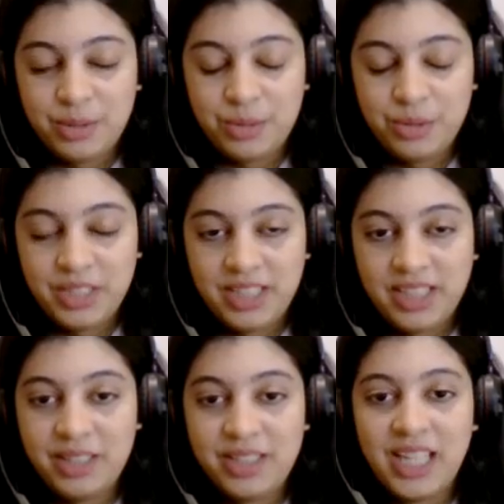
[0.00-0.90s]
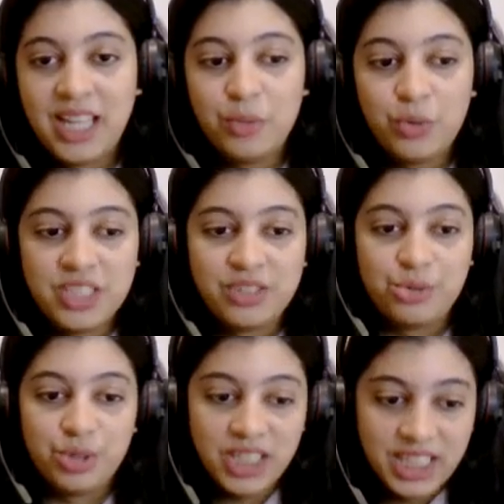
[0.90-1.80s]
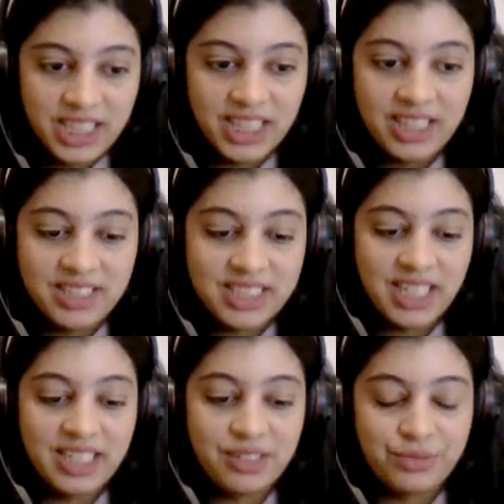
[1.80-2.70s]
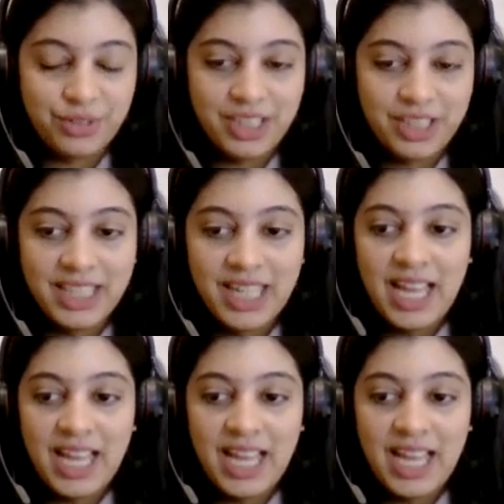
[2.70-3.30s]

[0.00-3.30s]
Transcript: Okay, that was really insightful,